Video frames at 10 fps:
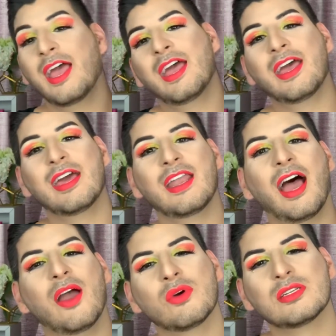and
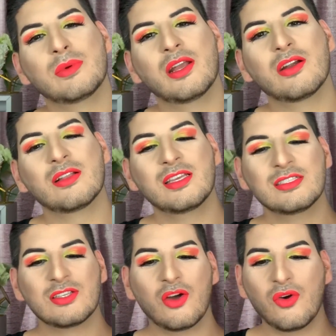I went to bed early,
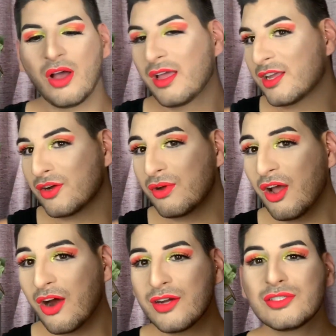so here we
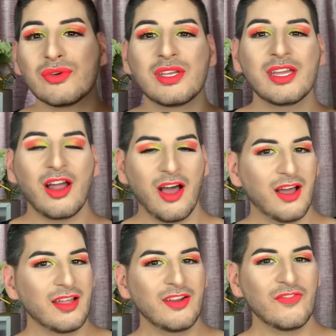are doing it
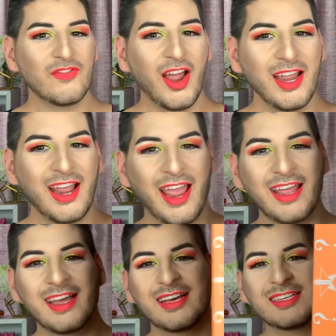on
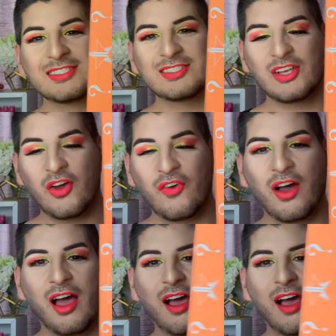Friday. So